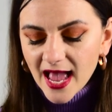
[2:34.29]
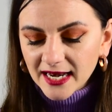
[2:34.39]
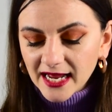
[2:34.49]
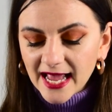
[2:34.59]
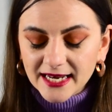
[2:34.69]

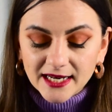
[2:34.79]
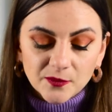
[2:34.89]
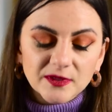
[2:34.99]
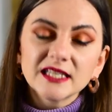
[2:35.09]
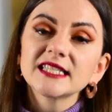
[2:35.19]
and I ended
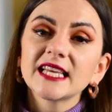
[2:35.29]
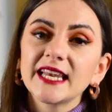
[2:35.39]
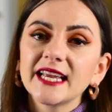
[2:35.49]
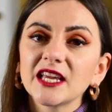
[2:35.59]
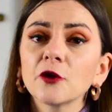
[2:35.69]
up
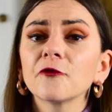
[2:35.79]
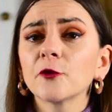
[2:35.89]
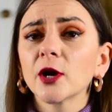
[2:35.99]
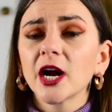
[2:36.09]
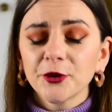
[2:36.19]
selling it
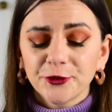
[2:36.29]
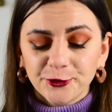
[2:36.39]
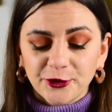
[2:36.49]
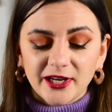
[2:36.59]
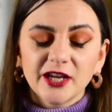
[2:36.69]
for
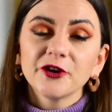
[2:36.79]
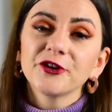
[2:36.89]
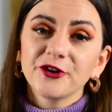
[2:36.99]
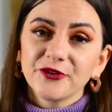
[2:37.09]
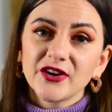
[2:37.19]
30
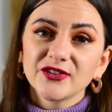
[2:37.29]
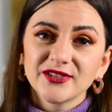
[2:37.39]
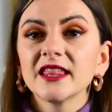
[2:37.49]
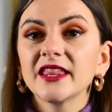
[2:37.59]
euros.